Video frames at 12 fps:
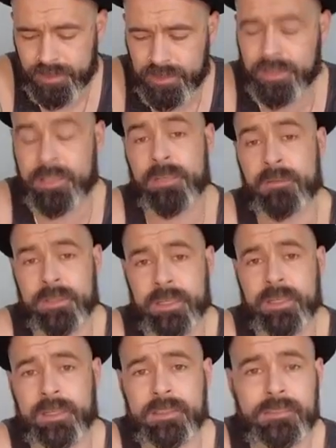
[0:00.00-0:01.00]
in the
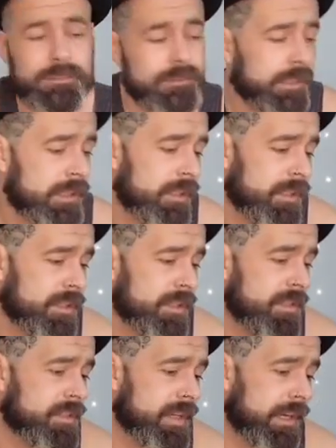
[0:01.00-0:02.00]
UK
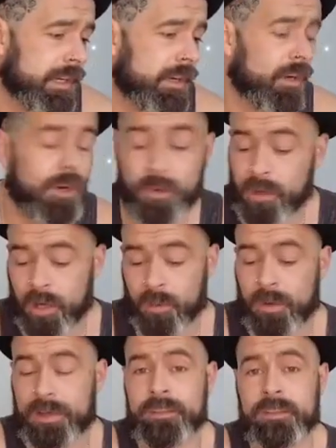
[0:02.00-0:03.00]
saying, or
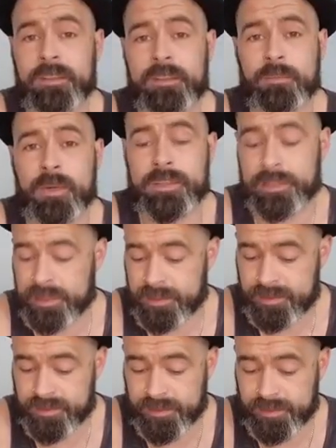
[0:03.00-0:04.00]
when
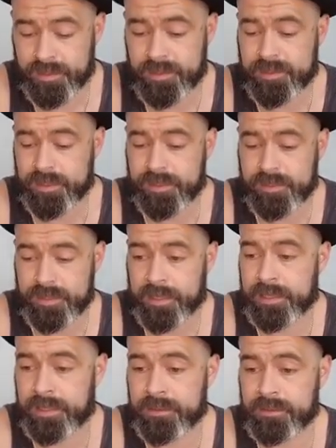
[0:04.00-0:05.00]
there's statistics
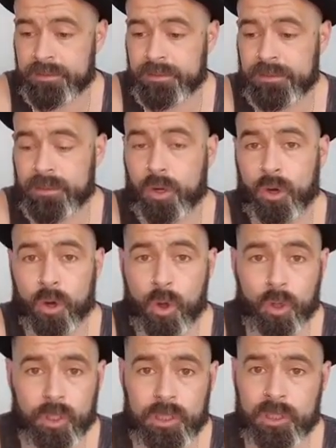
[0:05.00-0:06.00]
saying
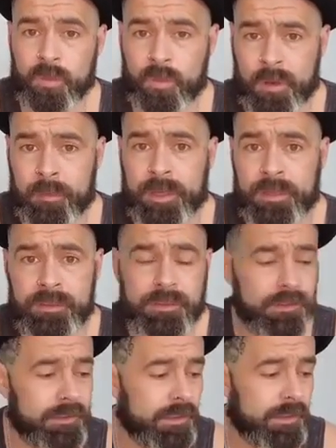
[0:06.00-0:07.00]
all young women
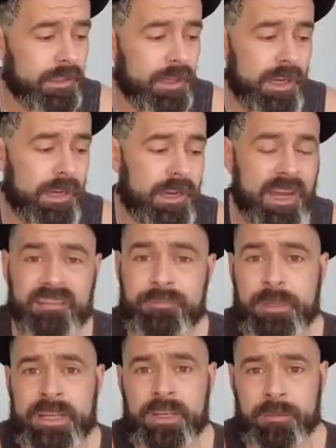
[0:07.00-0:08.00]
have
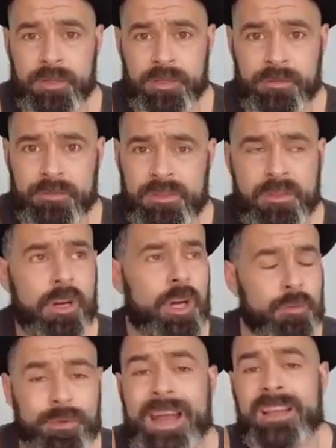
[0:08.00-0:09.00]
been abused or
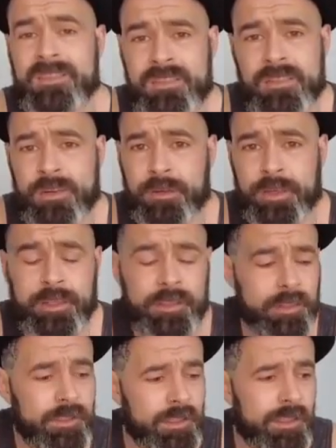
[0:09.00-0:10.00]
harassed, sorry,
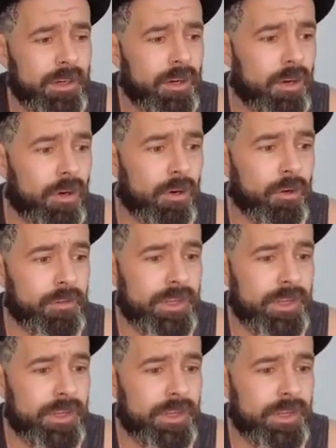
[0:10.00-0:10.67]
or